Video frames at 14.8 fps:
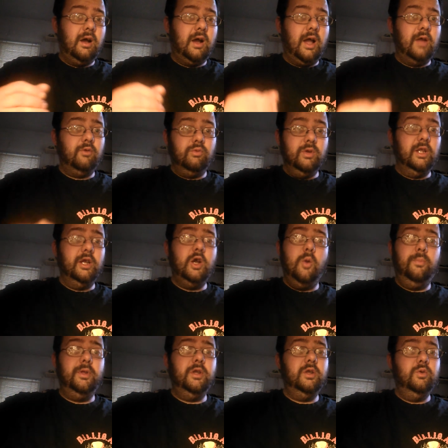I really
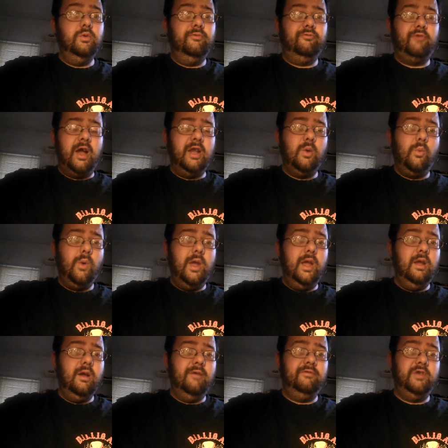hope that you find a
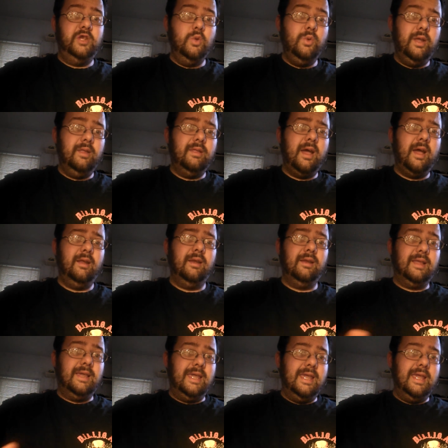way of doing that
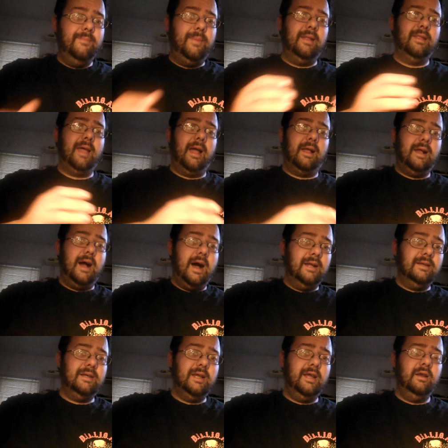and keeping that
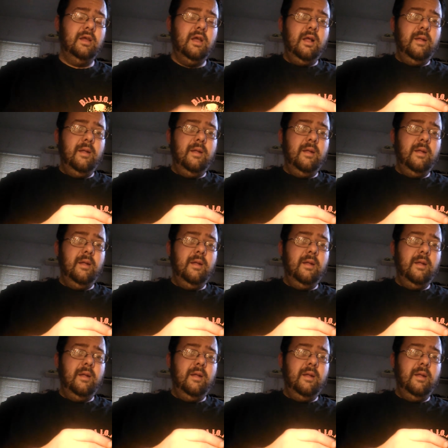content,